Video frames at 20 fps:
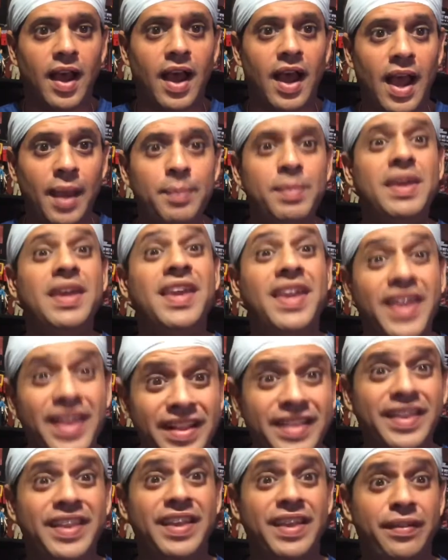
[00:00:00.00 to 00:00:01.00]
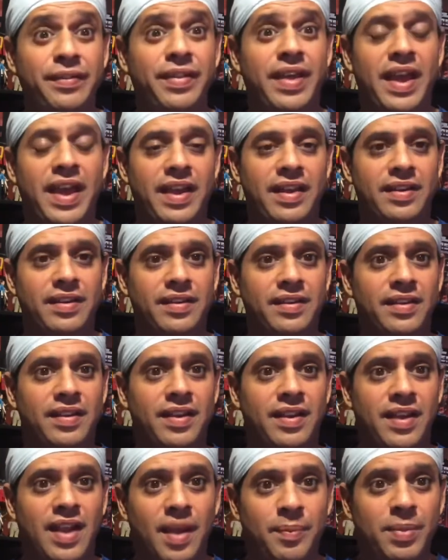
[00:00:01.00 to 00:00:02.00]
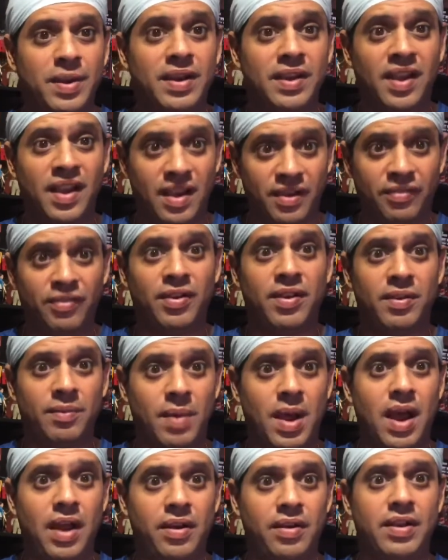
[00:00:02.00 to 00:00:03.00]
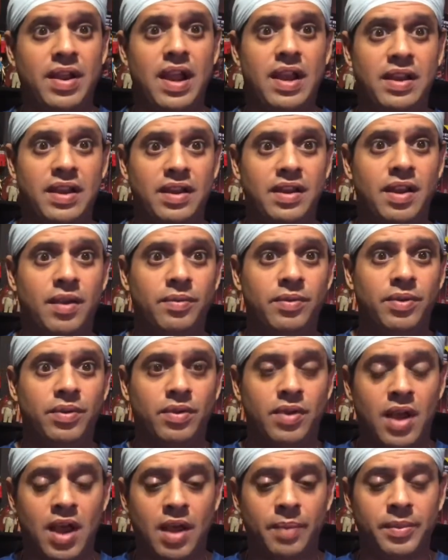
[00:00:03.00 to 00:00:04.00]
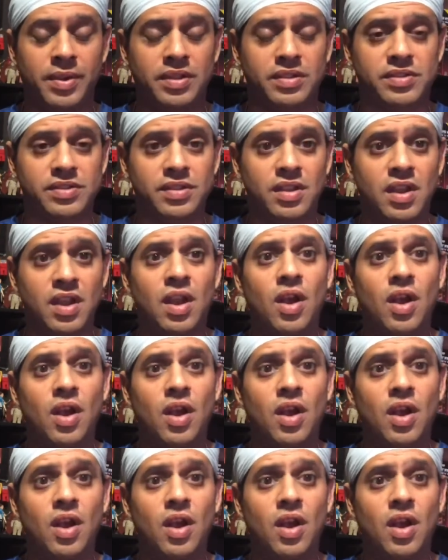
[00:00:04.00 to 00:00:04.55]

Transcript: I'm guilty of that. And I've been covering modern IDW comics.